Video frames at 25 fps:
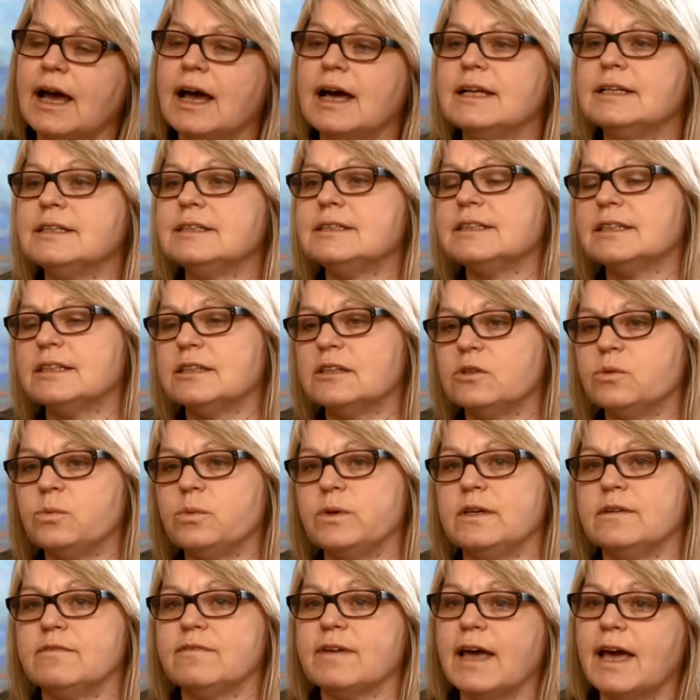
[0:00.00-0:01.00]
until
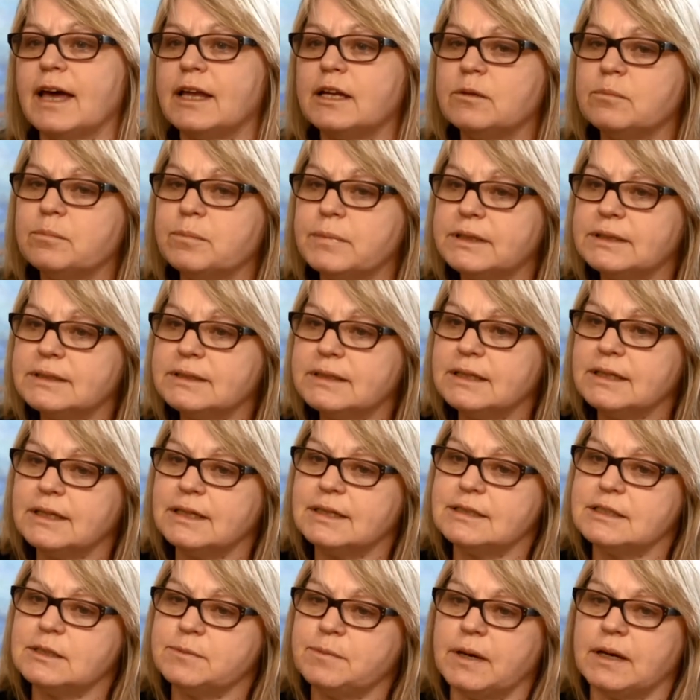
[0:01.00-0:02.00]
we've had a building
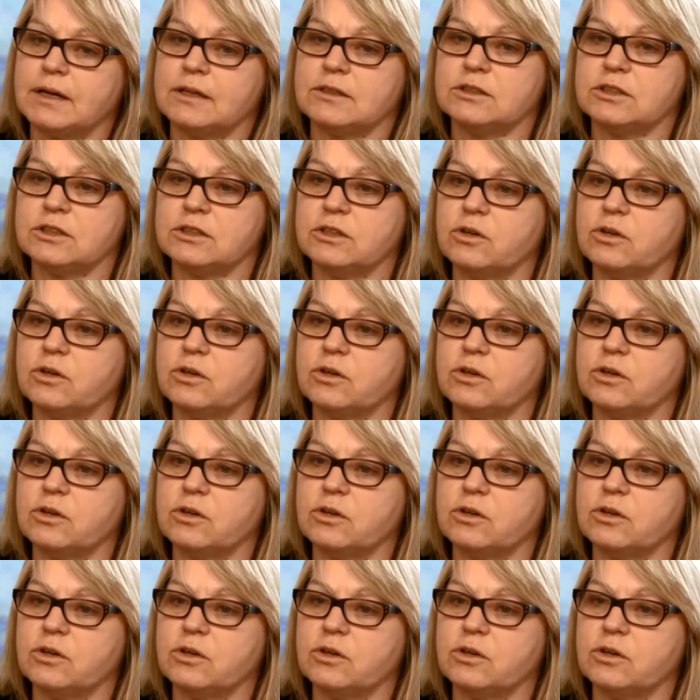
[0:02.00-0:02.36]
inspector